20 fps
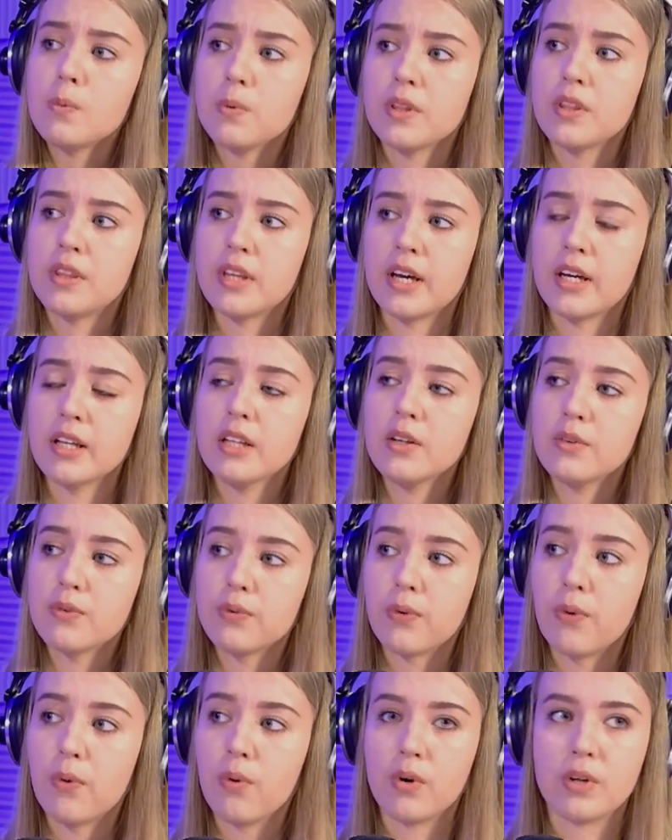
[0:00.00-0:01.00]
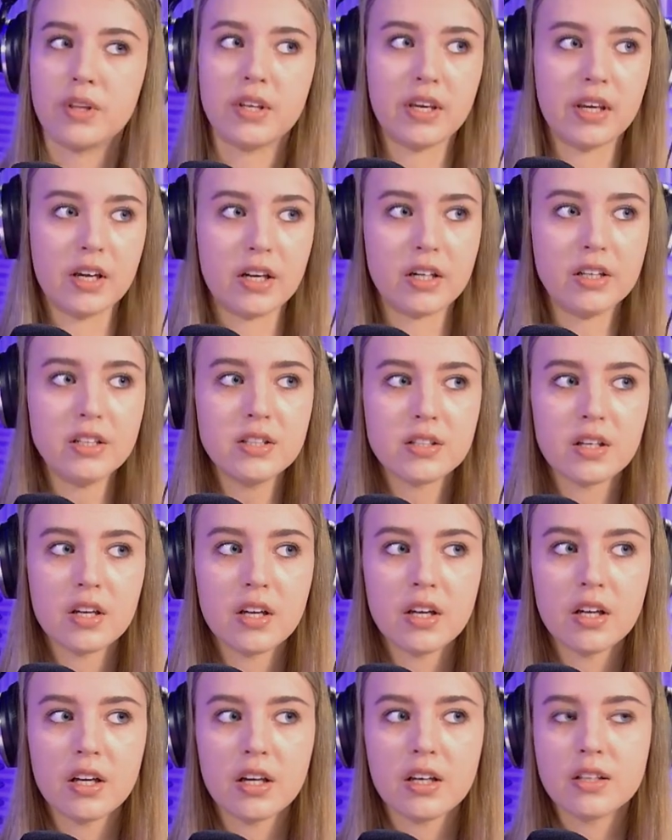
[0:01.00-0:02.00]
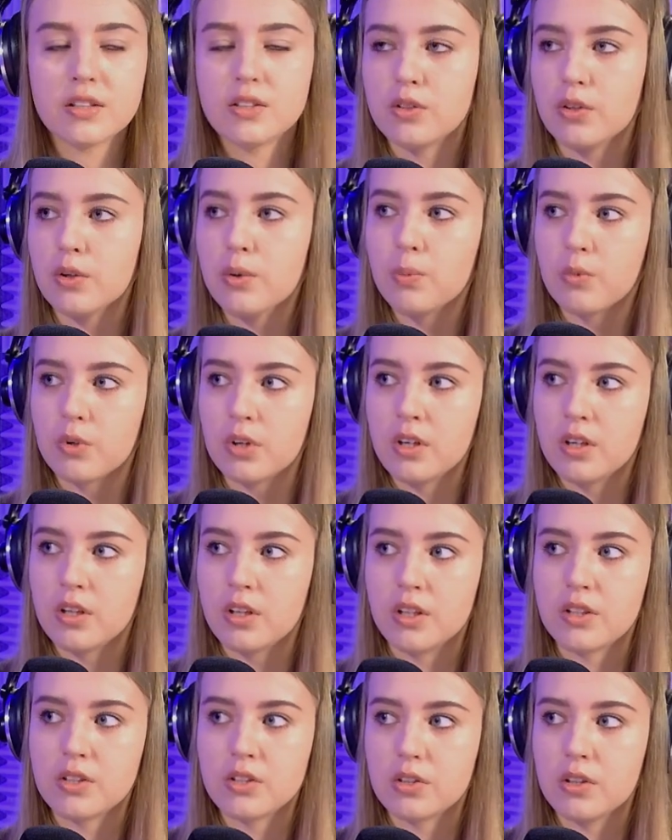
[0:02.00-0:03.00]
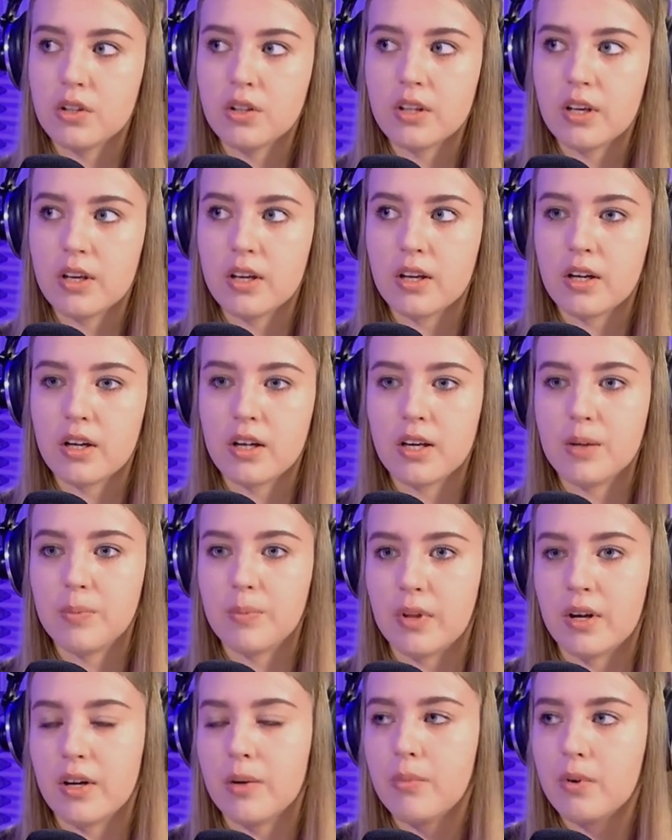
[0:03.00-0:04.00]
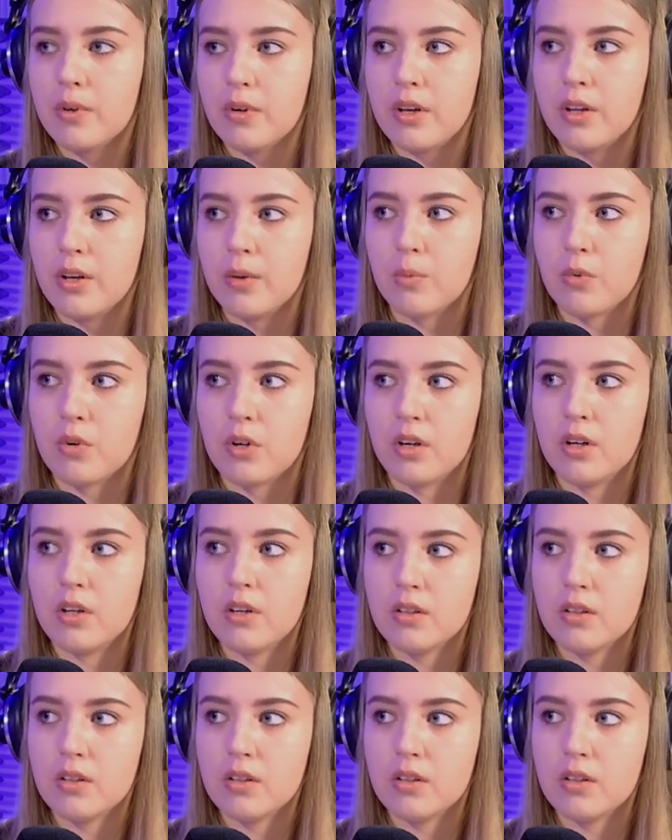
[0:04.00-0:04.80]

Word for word: with that for the years, it's not modern, it's not applicable anymore.